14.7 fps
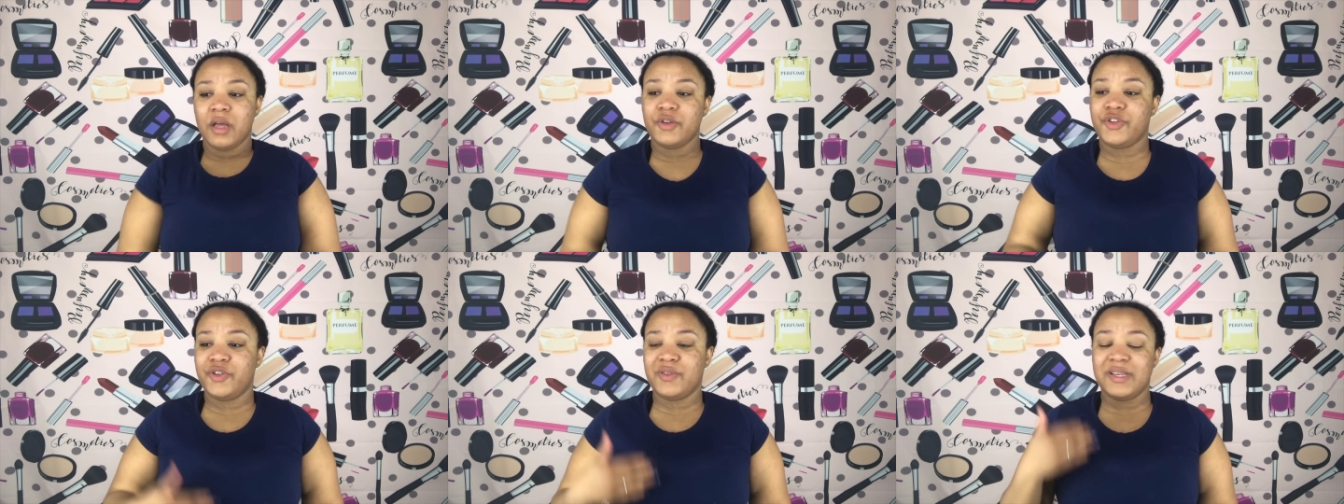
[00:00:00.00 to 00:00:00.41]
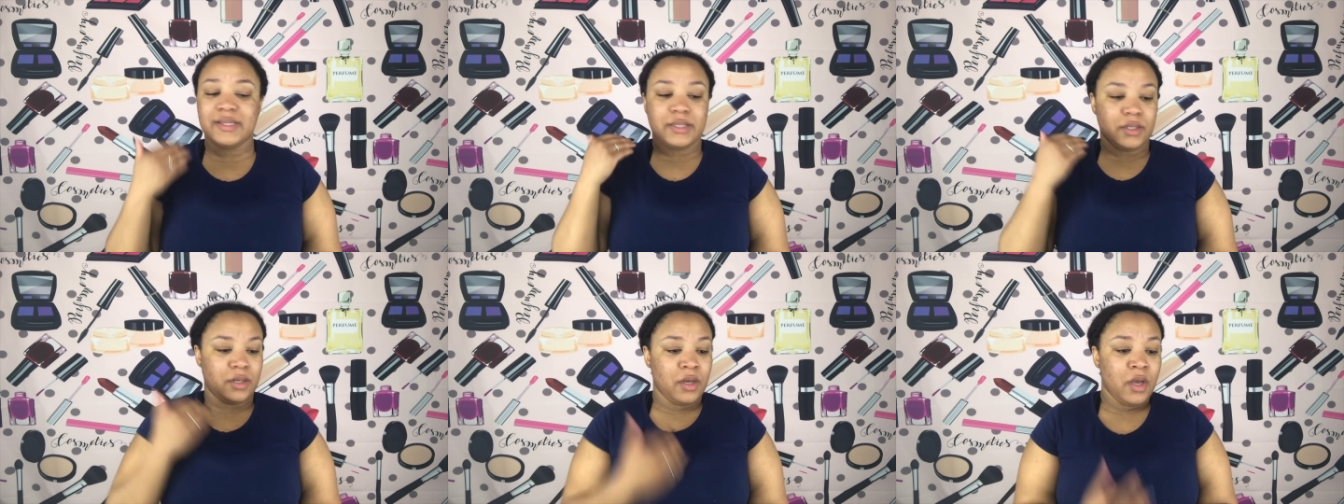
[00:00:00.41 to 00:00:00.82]
do
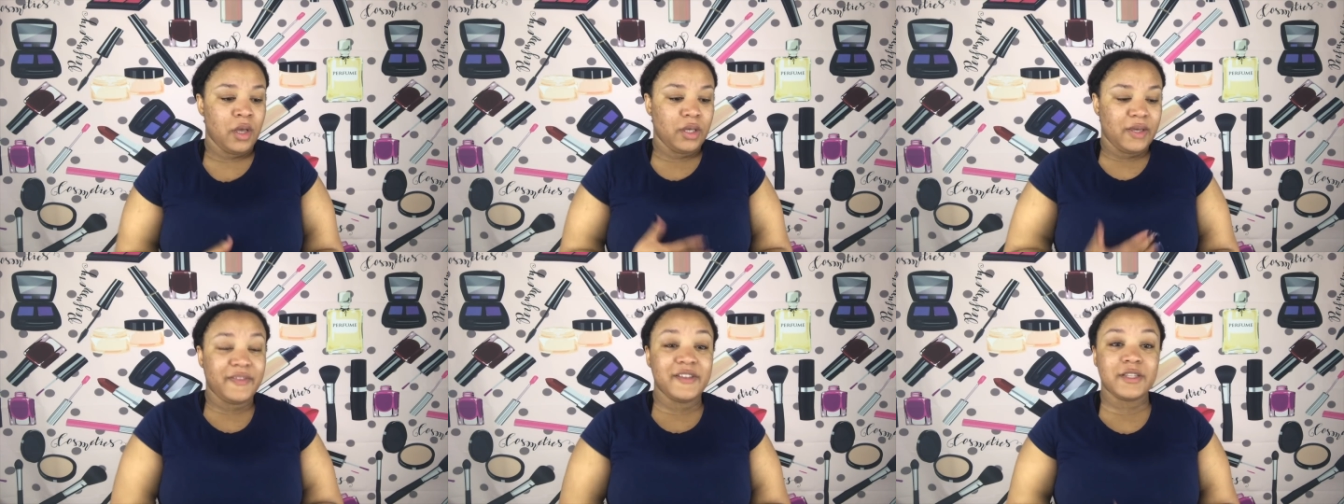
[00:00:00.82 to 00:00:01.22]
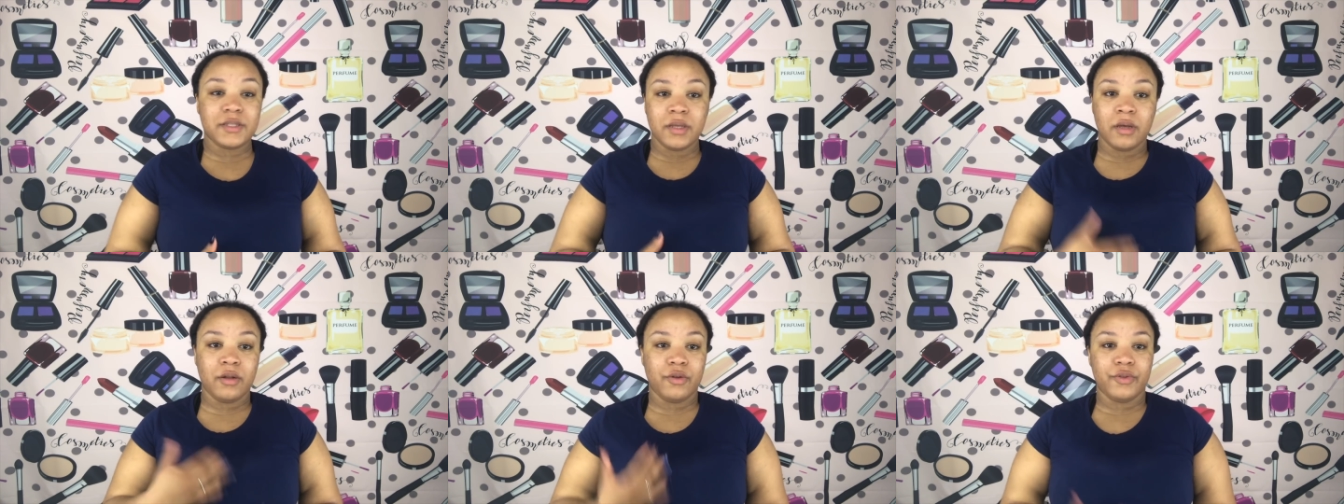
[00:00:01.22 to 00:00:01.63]
this or get this
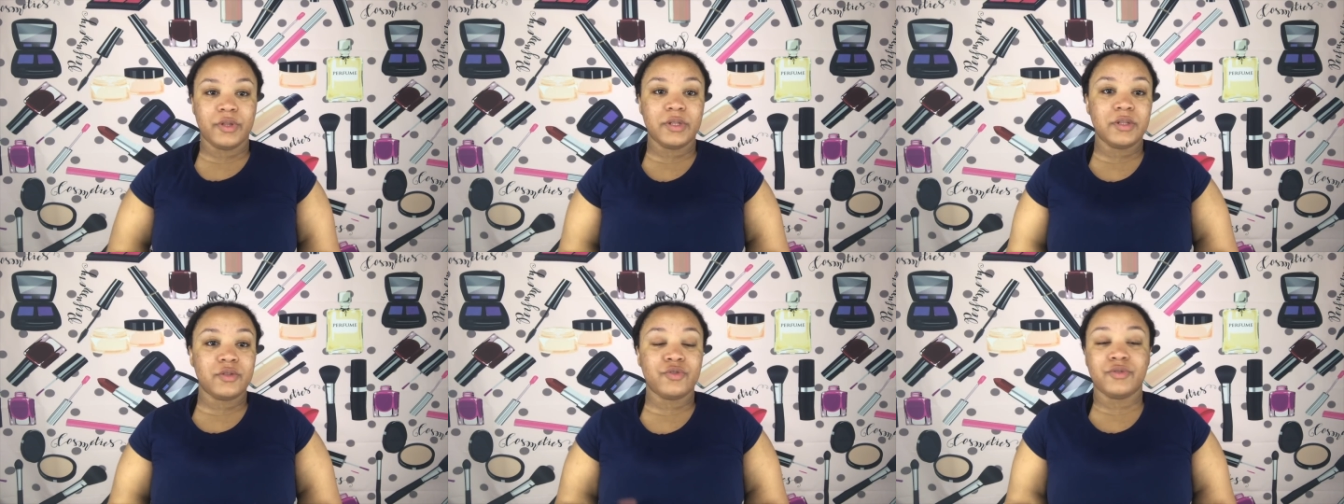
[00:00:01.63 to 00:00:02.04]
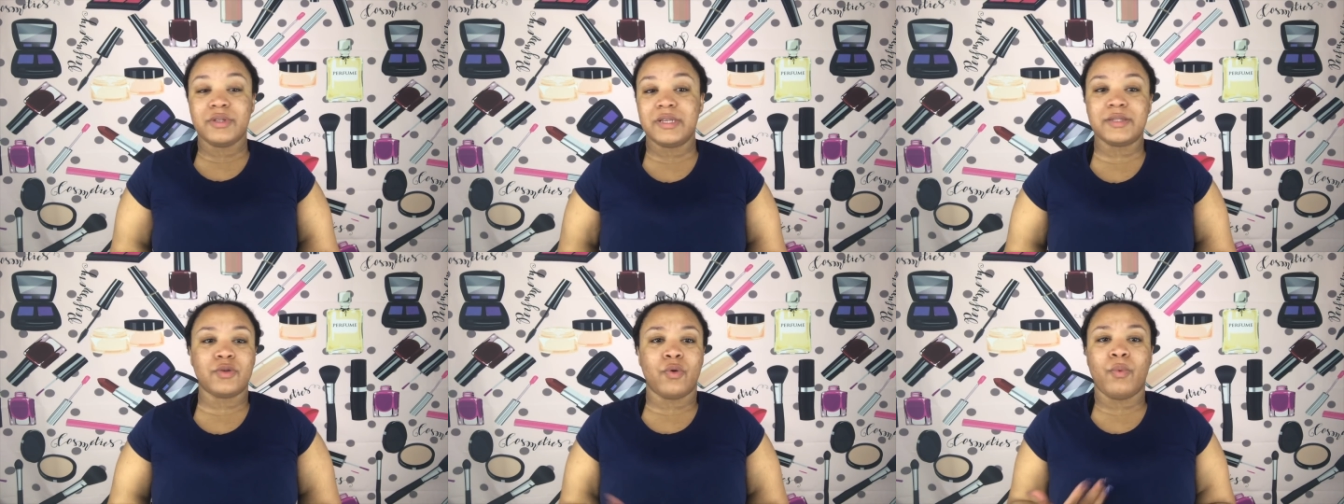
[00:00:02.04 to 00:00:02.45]
done or do
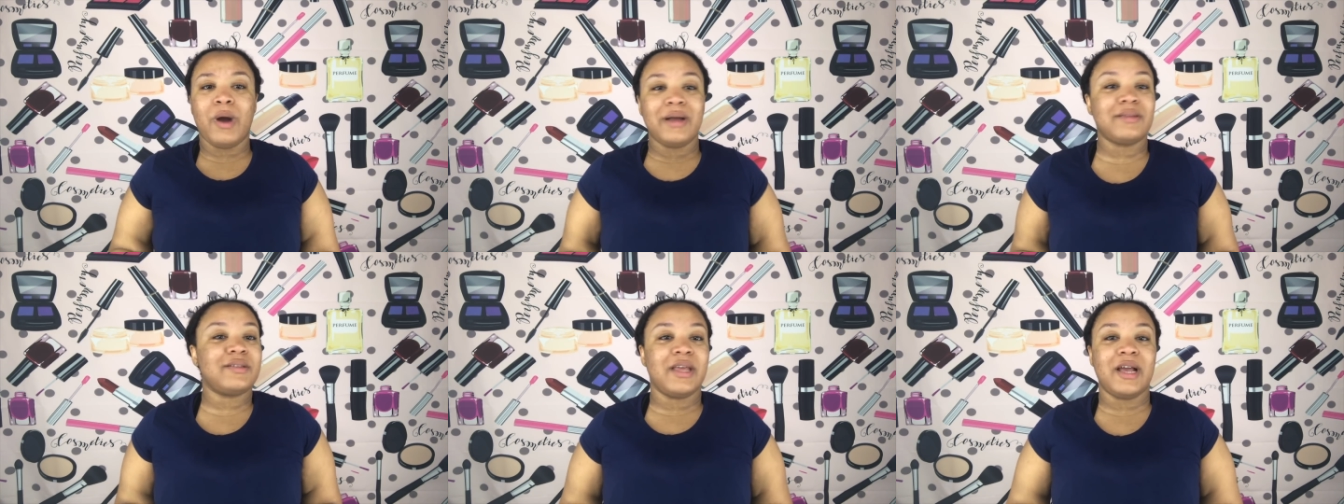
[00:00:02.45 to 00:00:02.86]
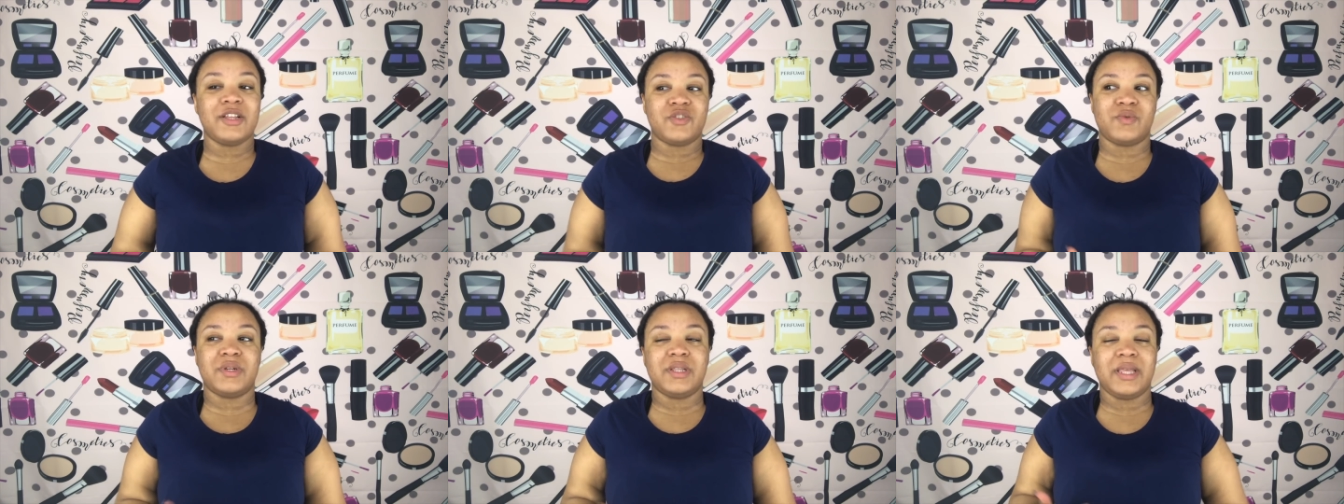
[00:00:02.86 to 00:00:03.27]
this or why today I
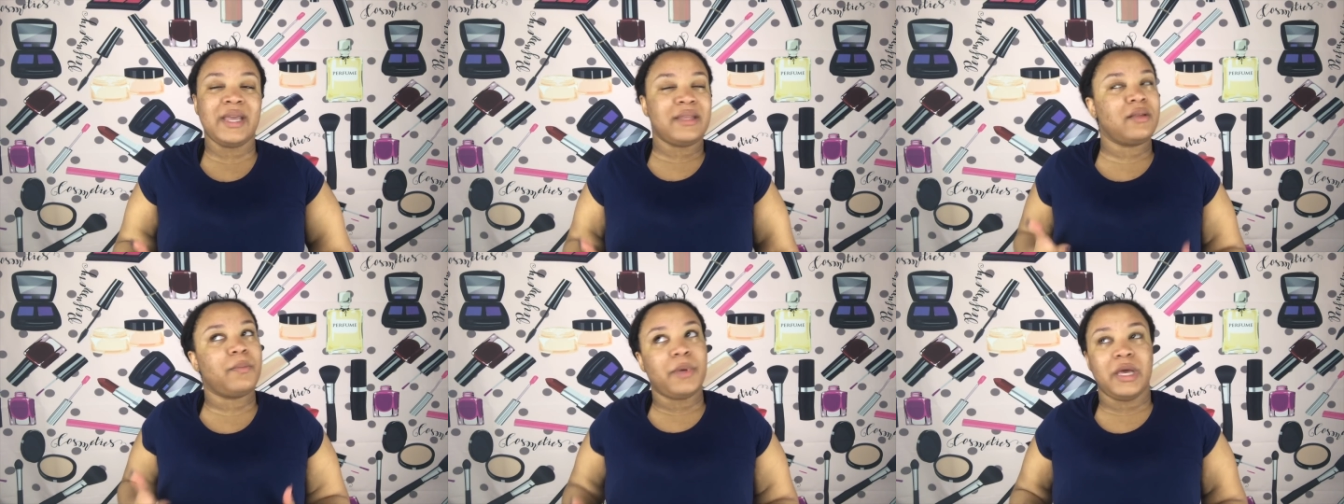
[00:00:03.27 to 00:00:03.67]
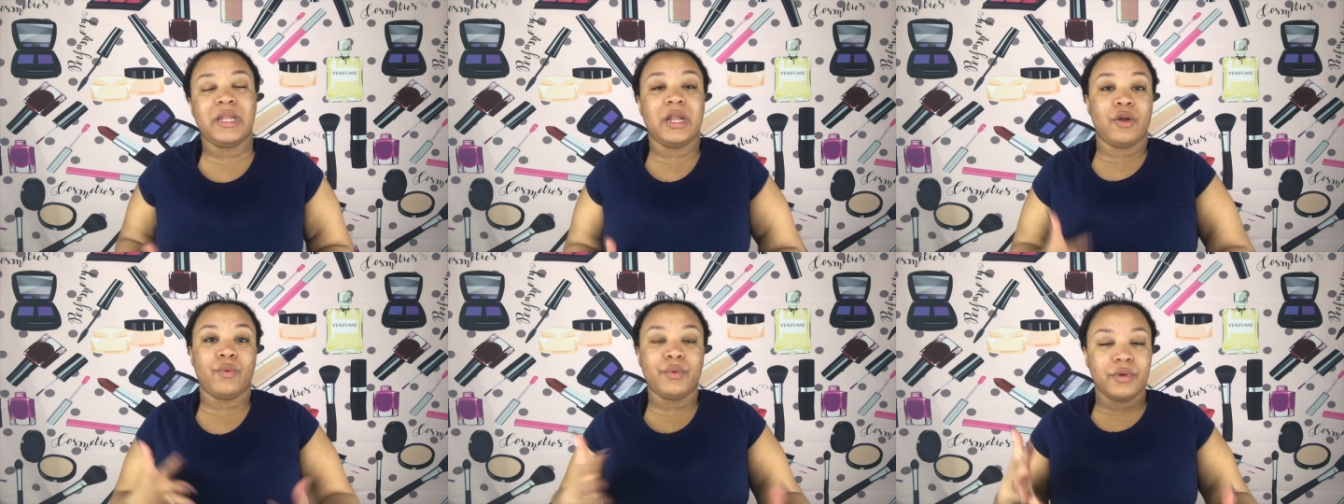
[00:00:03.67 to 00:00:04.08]
just want to lay in the bed I
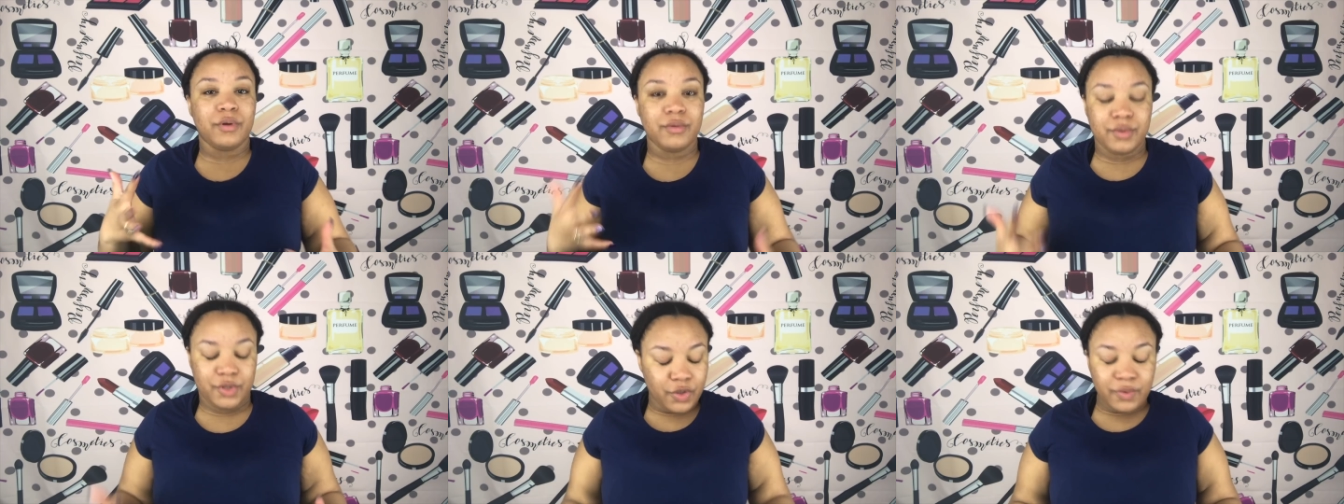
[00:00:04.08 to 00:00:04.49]
don't want to